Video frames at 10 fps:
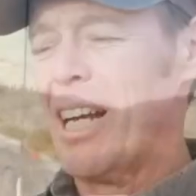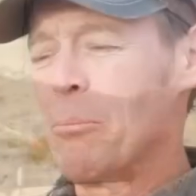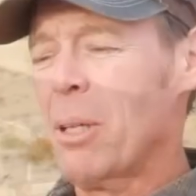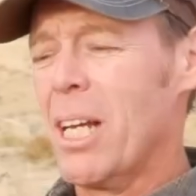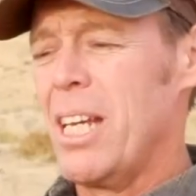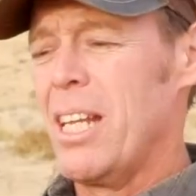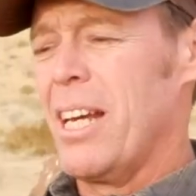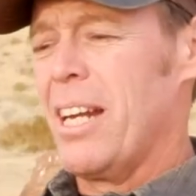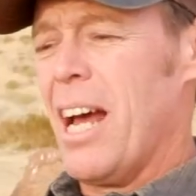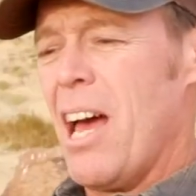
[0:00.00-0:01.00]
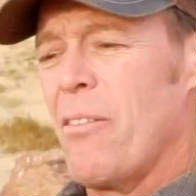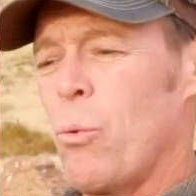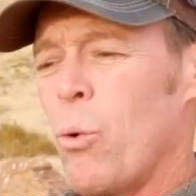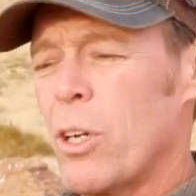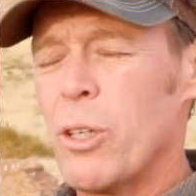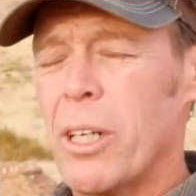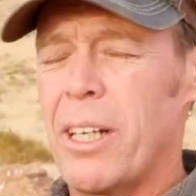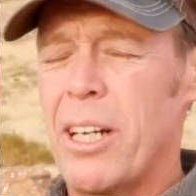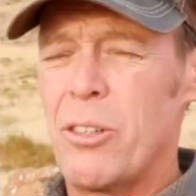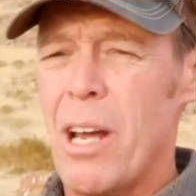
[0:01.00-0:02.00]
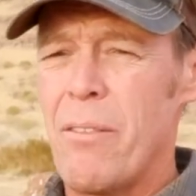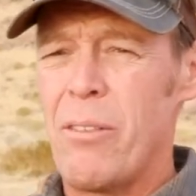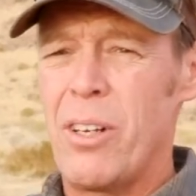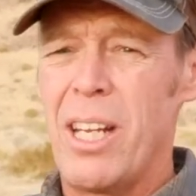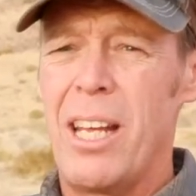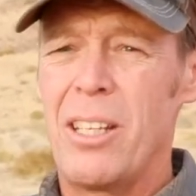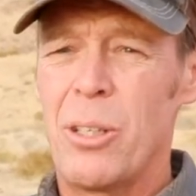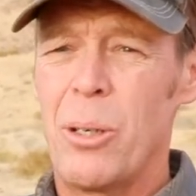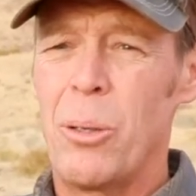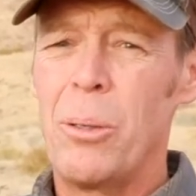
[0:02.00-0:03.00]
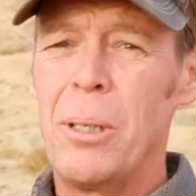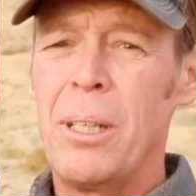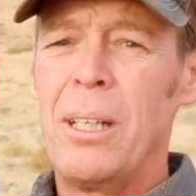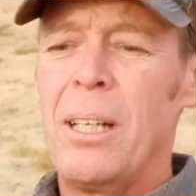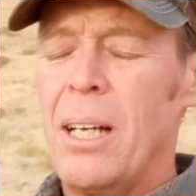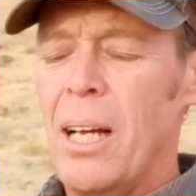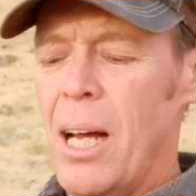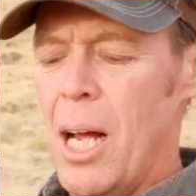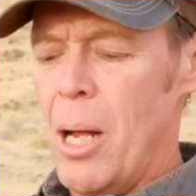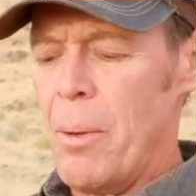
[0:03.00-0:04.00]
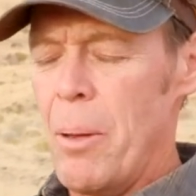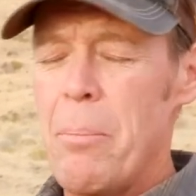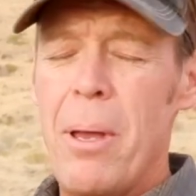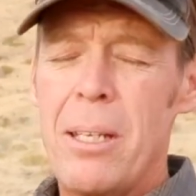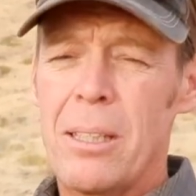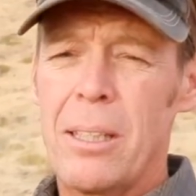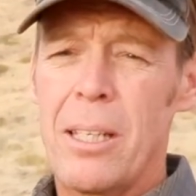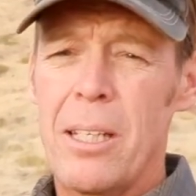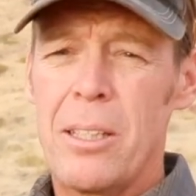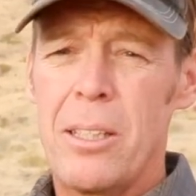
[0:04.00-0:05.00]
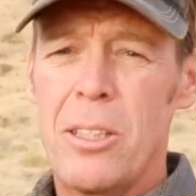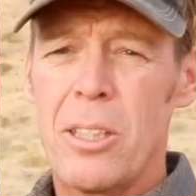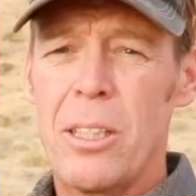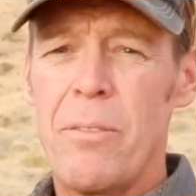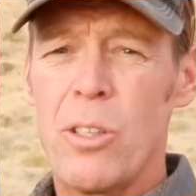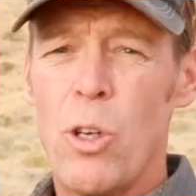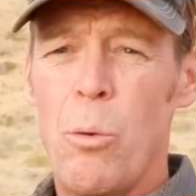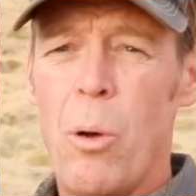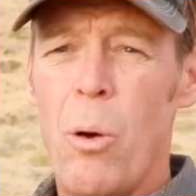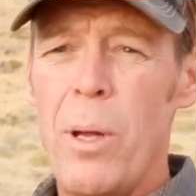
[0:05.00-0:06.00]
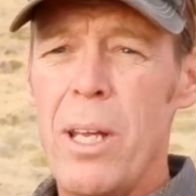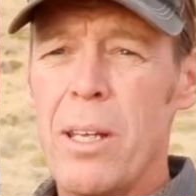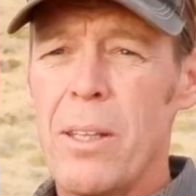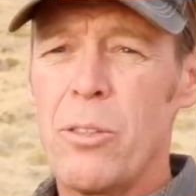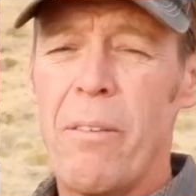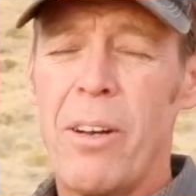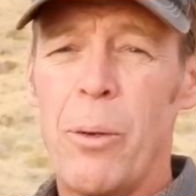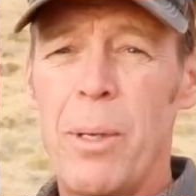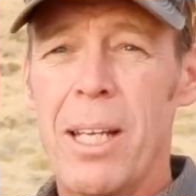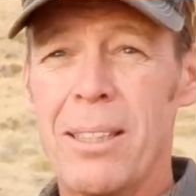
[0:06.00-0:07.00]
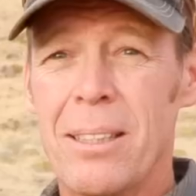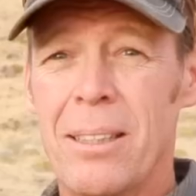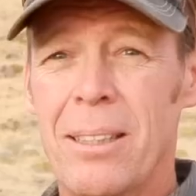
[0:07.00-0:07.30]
I'm lucky that I have a work truck that I drive every day, so I basically get to just leave this home all week and then drive it on the weekends.